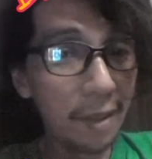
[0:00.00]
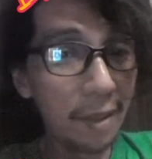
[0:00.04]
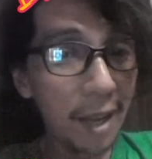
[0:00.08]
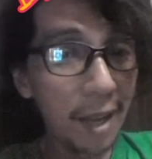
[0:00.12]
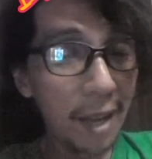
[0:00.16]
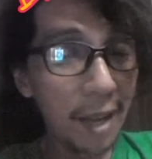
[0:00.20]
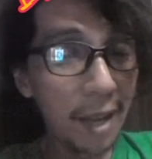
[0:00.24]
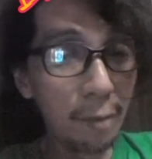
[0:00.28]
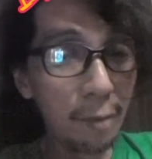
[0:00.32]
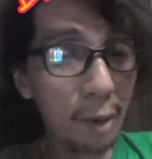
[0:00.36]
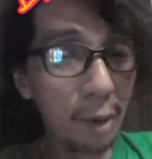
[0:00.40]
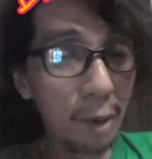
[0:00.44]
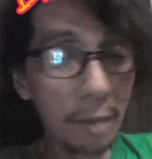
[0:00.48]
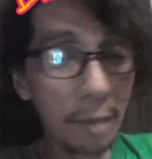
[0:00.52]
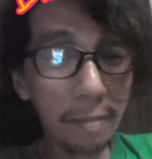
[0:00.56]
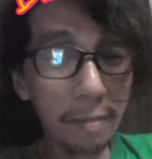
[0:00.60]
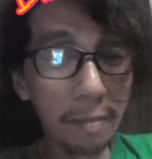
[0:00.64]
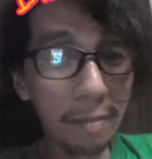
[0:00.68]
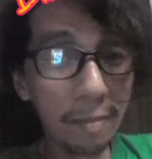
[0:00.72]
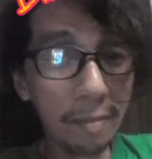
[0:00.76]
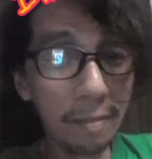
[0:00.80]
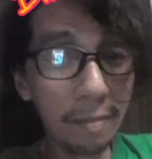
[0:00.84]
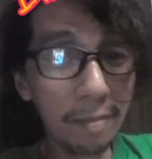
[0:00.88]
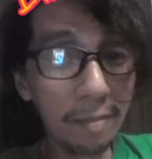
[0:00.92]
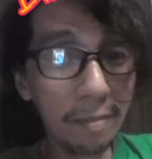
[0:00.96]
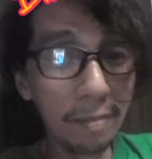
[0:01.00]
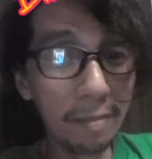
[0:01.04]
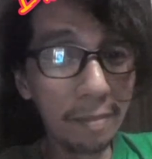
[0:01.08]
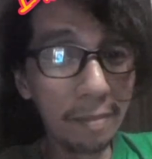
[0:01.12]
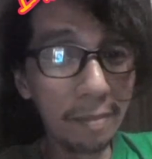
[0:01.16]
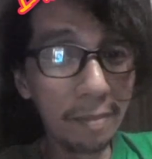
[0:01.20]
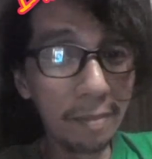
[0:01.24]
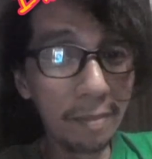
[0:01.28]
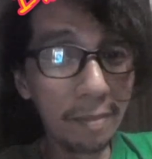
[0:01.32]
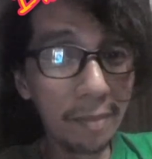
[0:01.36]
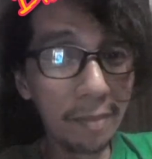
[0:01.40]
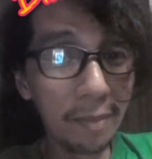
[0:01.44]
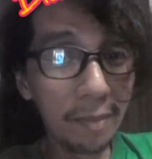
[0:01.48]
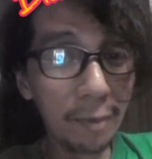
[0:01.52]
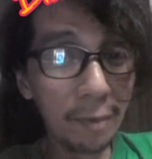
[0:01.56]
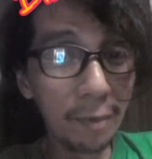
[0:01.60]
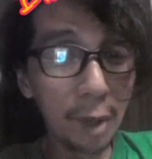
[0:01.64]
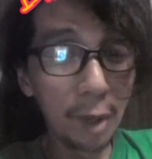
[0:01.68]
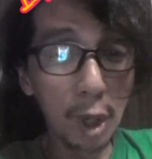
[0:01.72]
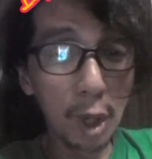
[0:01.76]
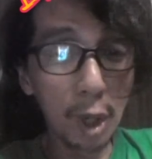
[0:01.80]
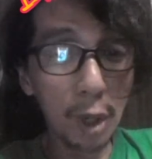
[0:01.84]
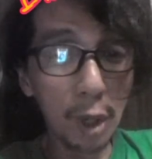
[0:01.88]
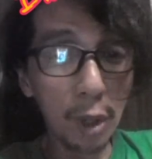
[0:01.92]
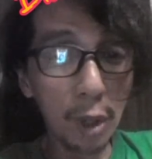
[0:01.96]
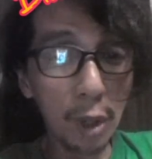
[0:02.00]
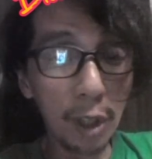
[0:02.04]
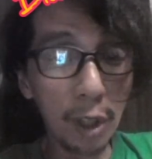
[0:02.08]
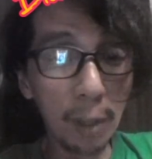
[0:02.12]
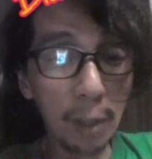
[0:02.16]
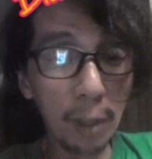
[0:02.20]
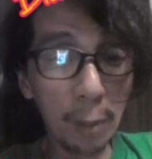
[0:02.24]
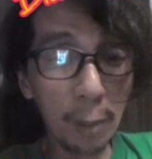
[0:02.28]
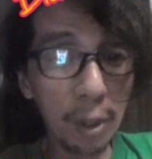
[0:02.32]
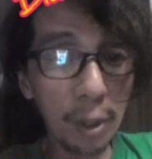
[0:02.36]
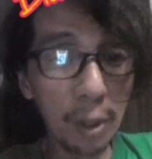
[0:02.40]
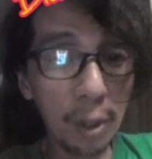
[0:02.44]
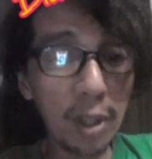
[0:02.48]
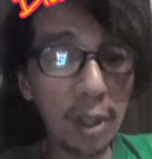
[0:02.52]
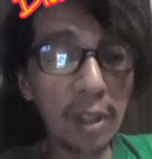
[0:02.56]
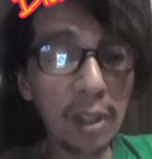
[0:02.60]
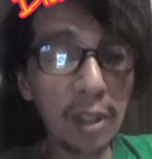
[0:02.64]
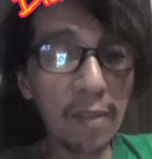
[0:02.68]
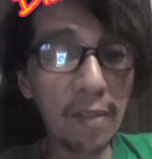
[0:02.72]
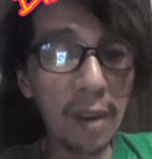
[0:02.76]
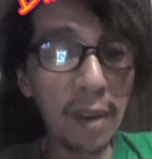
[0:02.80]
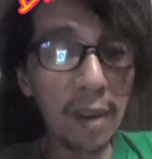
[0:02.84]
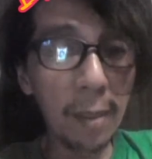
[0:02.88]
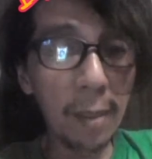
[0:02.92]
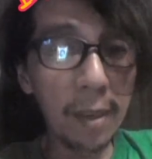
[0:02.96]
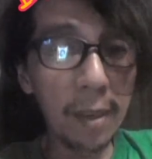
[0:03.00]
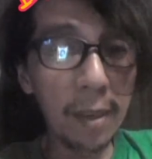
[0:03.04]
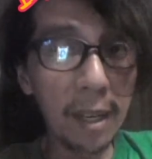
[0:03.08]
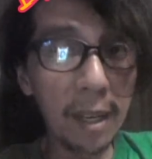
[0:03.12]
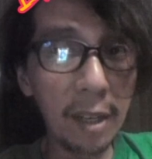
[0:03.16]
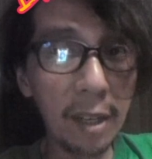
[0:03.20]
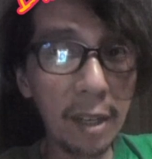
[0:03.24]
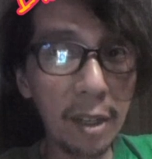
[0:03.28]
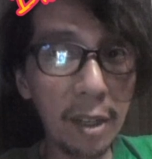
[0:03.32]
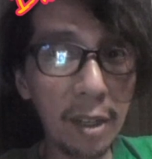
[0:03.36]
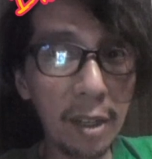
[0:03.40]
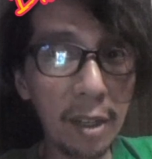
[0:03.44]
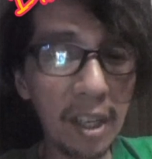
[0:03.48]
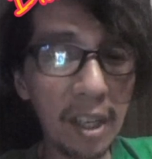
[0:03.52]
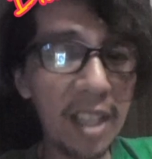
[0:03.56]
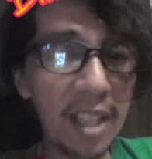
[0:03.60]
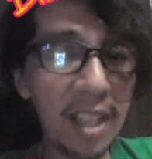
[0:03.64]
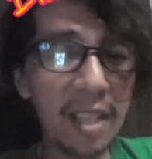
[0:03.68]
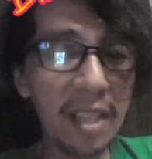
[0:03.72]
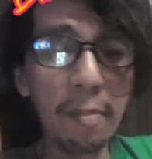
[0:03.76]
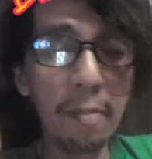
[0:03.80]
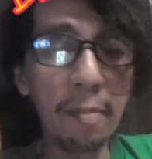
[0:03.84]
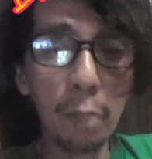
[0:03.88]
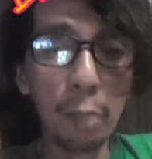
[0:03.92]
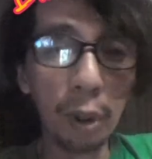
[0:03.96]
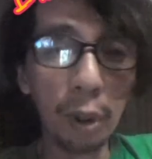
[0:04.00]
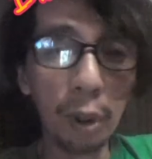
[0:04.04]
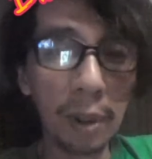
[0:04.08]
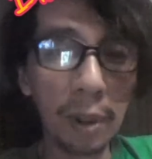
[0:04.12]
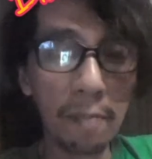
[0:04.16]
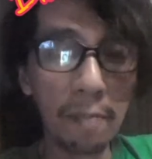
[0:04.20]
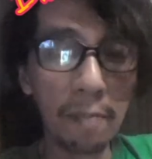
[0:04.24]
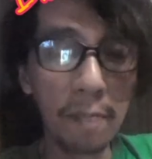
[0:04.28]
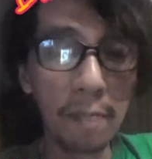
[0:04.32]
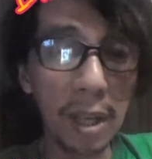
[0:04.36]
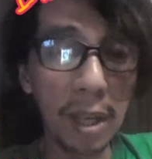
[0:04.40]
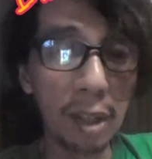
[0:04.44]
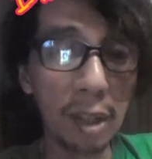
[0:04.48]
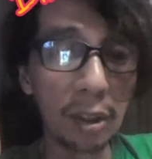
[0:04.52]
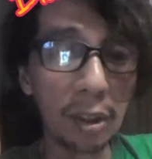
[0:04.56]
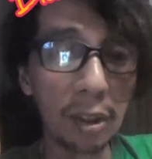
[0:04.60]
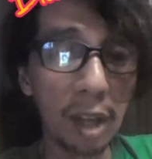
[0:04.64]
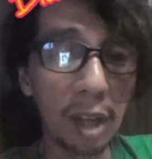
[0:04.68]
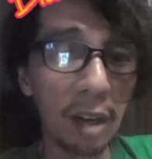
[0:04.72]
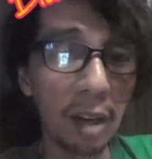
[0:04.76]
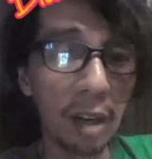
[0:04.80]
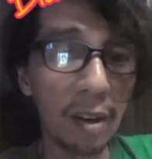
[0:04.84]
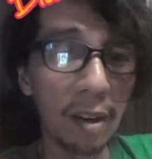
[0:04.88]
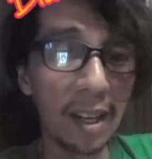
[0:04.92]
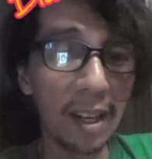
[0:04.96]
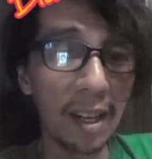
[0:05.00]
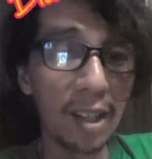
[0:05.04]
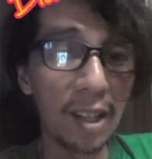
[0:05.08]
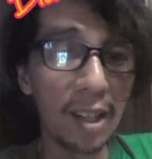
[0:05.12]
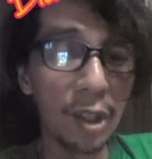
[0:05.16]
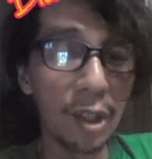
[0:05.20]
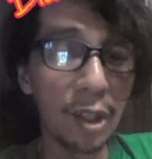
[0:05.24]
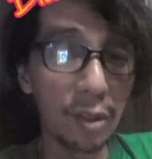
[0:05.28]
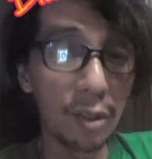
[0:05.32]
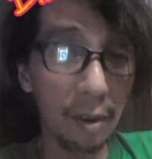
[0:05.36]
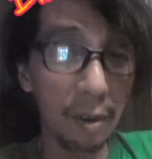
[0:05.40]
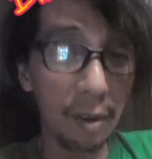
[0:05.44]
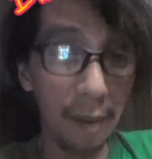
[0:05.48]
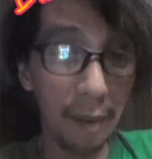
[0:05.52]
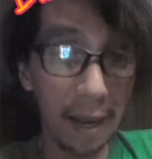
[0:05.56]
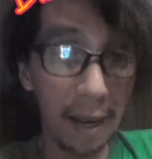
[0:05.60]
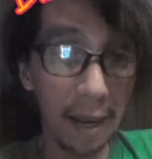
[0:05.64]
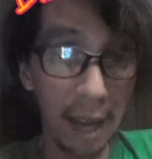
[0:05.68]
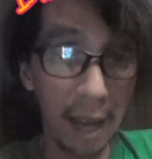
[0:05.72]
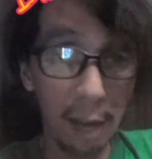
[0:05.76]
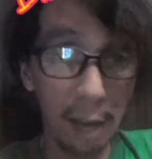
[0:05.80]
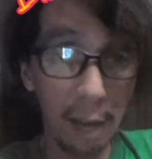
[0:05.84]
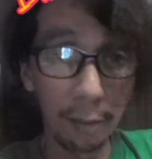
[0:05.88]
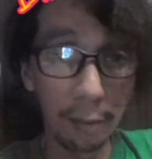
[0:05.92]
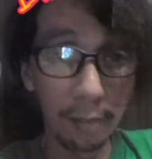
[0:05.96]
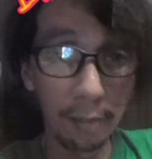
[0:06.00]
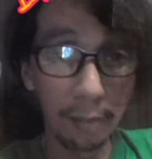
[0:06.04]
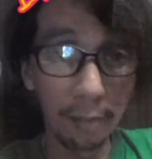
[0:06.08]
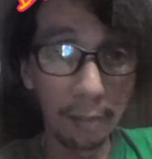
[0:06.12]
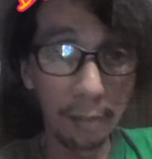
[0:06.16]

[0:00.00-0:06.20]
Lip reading: And, well, we all know that the personal development industry is a multi-billion-dollar industry right now.